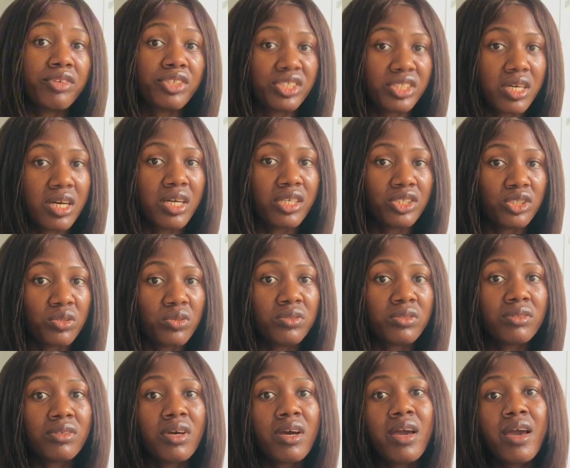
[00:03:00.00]
research
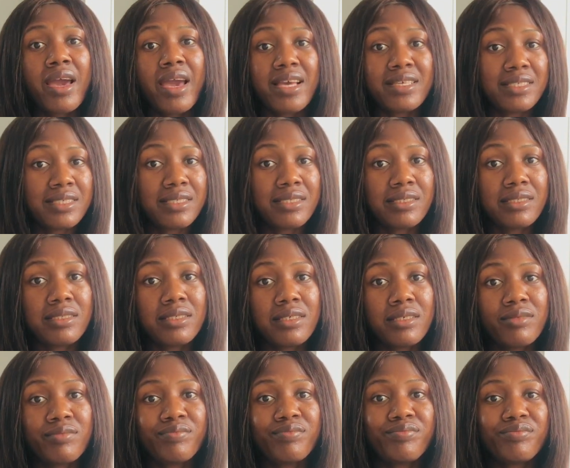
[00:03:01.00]
on
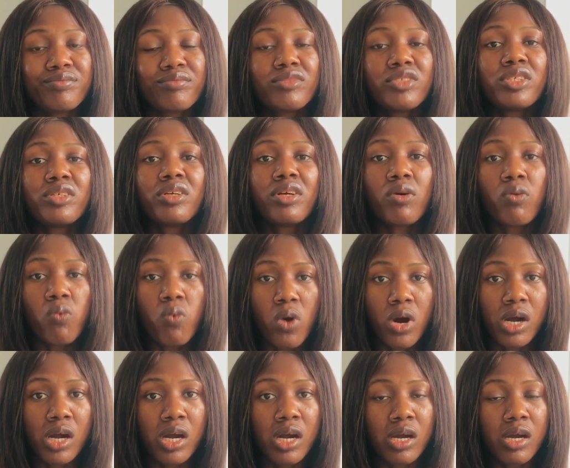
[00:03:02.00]
existing
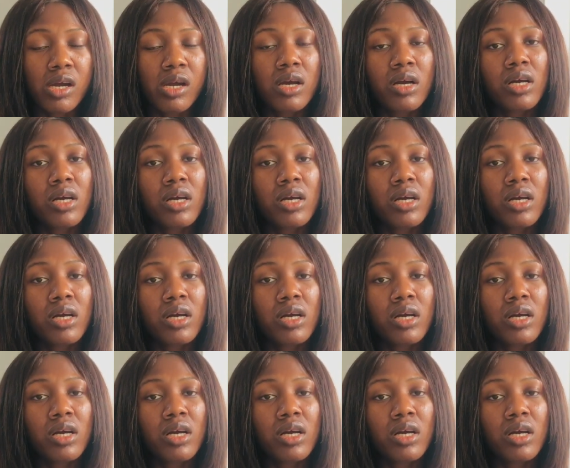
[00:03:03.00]
work.